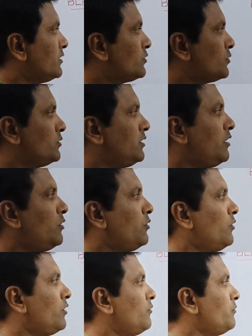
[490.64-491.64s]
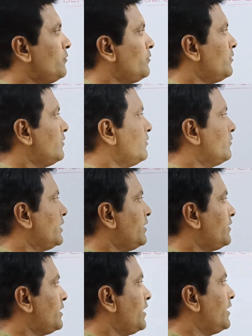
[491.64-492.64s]
through the hole we
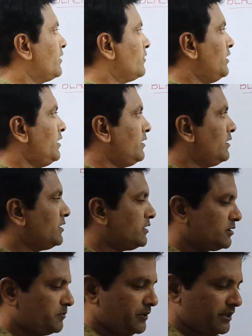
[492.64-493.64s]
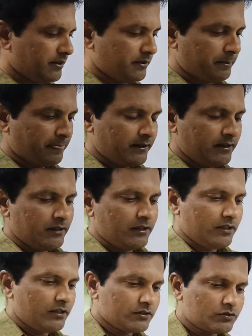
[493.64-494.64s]
have drilled into the sphere.
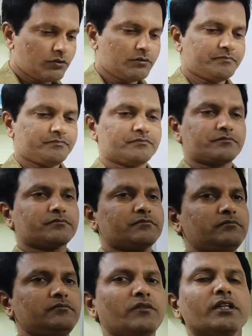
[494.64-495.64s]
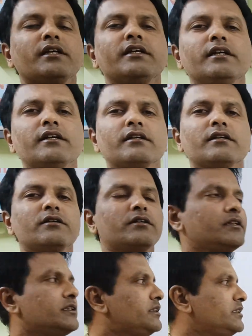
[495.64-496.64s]
So here
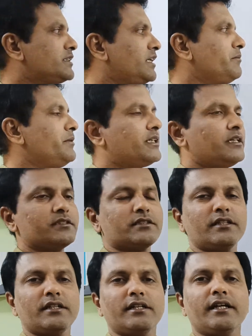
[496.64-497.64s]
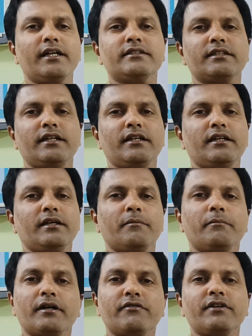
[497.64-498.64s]
this can be considered as a
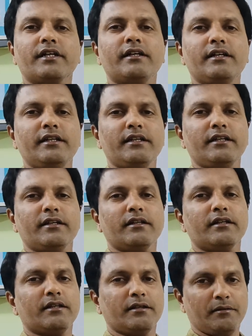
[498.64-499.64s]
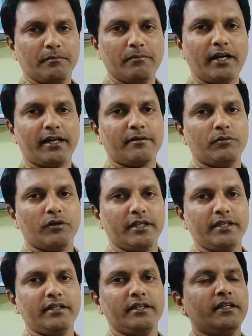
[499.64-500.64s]
perfectly black
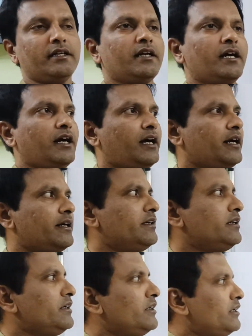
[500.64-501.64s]
body, and